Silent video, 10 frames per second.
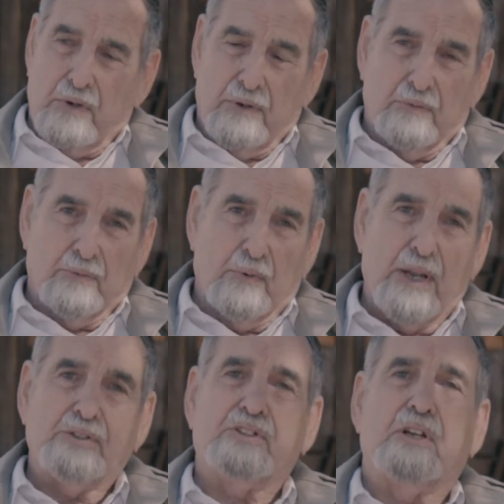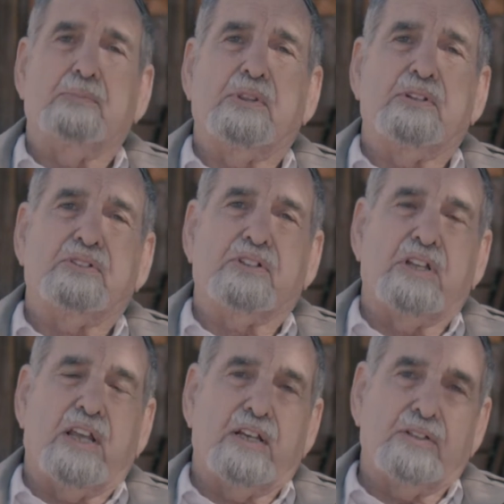read some of these
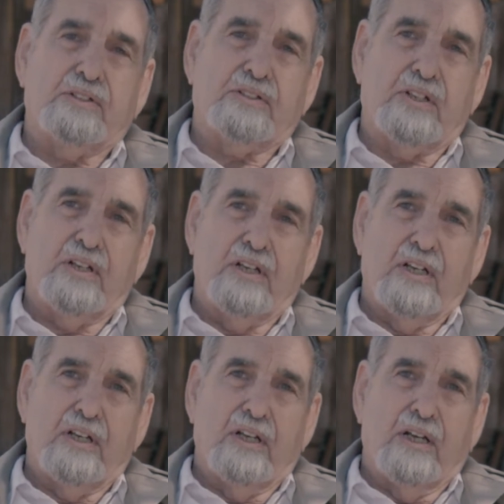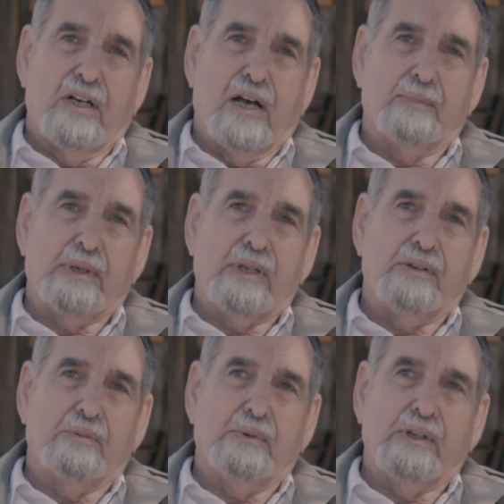things, I
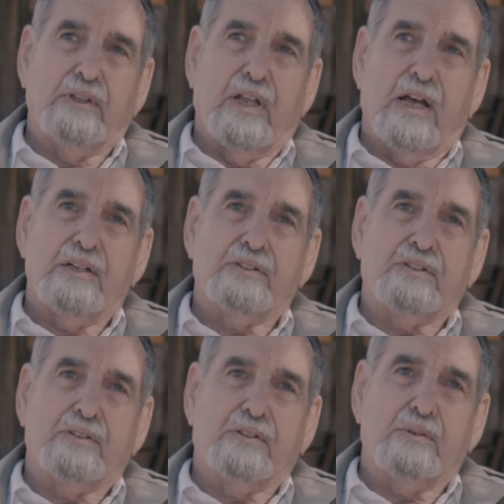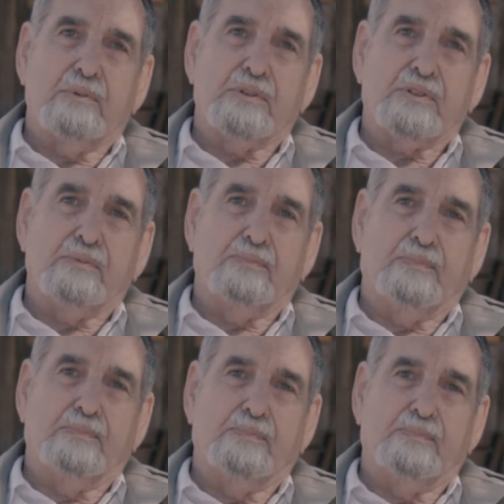began to realize that there was some
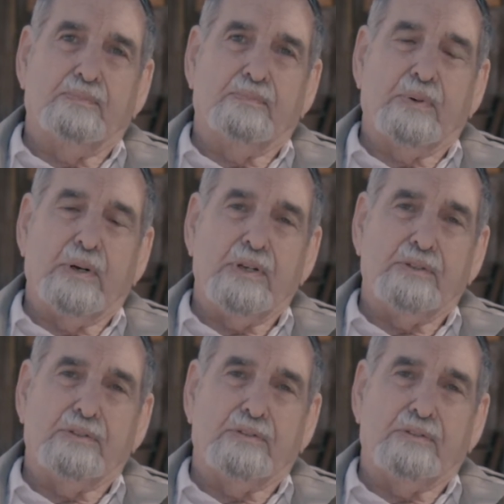pretty